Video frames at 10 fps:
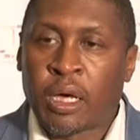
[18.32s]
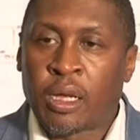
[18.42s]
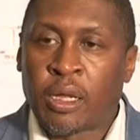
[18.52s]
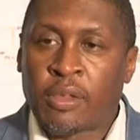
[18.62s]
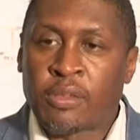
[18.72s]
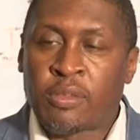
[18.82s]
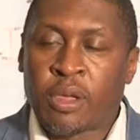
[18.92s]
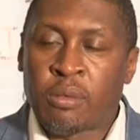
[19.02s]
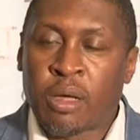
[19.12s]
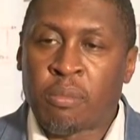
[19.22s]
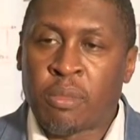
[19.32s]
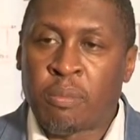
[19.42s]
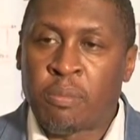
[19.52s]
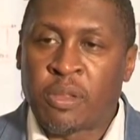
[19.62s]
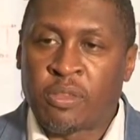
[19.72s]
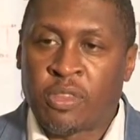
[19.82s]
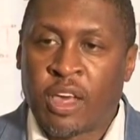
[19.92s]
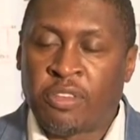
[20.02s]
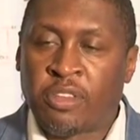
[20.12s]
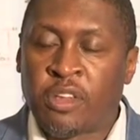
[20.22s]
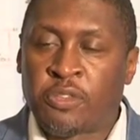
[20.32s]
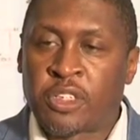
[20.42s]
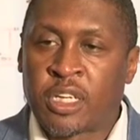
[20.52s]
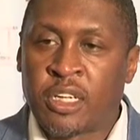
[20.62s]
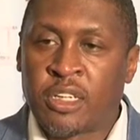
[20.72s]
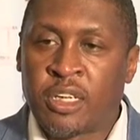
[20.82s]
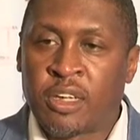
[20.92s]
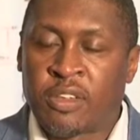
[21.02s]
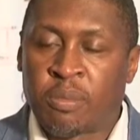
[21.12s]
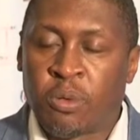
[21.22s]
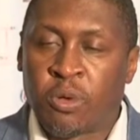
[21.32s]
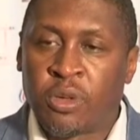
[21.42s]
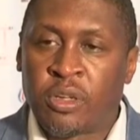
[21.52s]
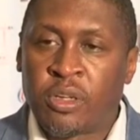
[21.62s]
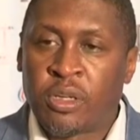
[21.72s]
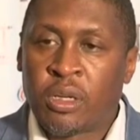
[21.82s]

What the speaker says: And as members of the ICT fraternity and as a board,